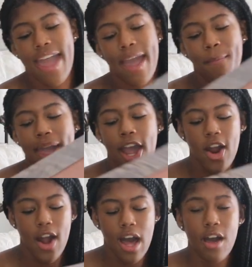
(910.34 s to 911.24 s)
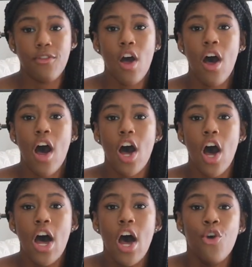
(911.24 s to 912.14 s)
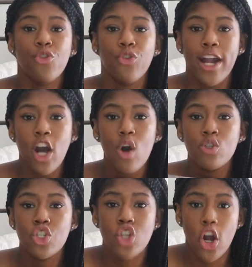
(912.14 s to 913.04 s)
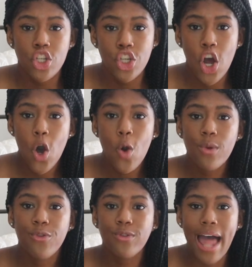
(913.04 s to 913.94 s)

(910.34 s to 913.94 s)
a pair of Franco Sarto